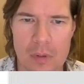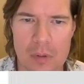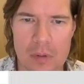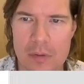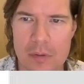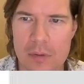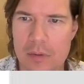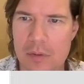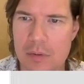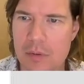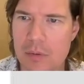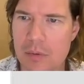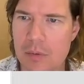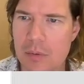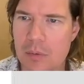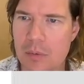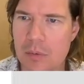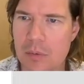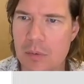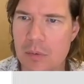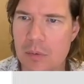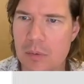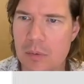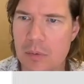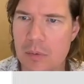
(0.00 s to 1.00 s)
2,
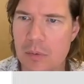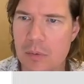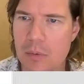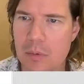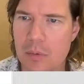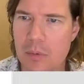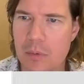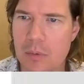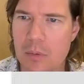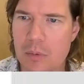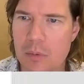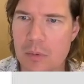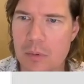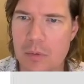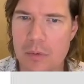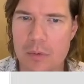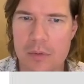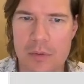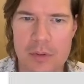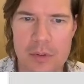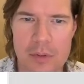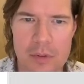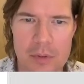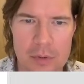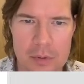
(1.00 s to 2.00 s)

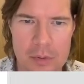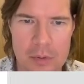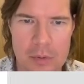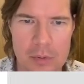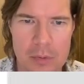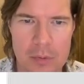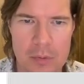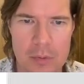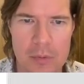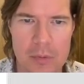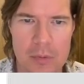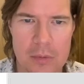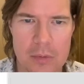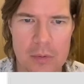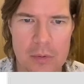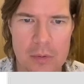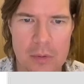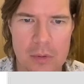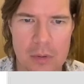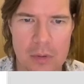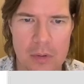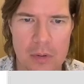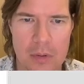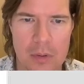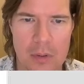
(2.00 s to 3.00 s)
2.
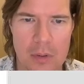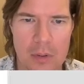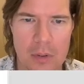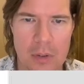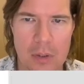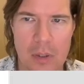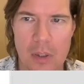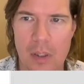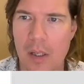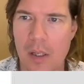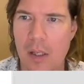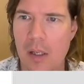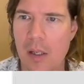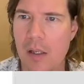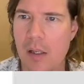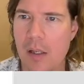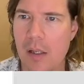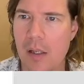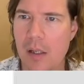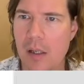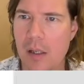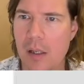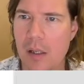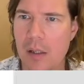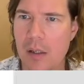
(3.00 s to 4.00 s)

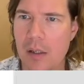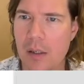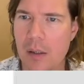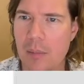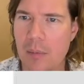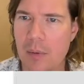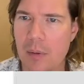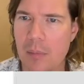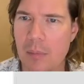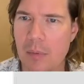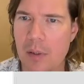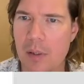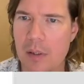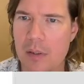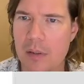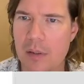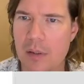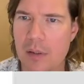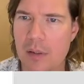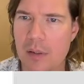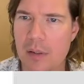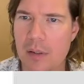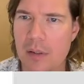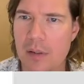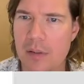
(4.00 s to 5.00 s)
And I'm going to make
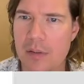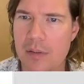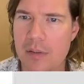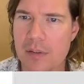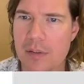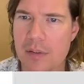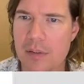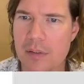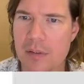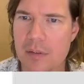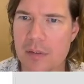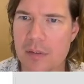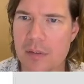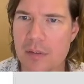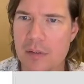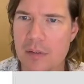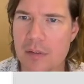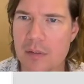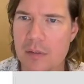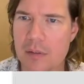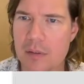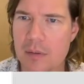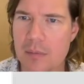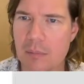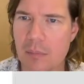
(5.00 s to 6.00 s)
this
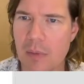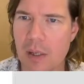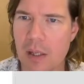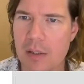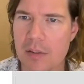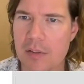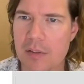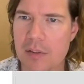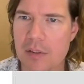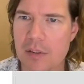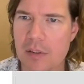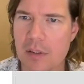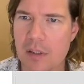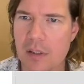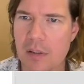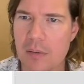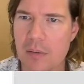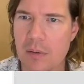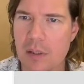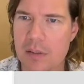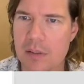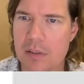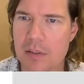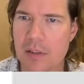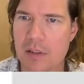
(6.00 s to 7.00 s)
match the
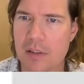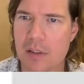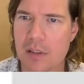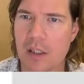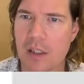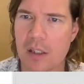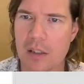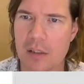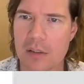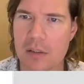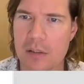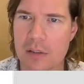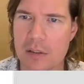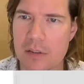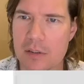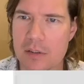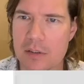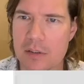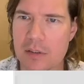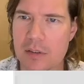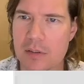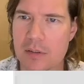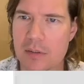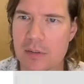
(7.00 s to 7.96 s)
rest of the colors.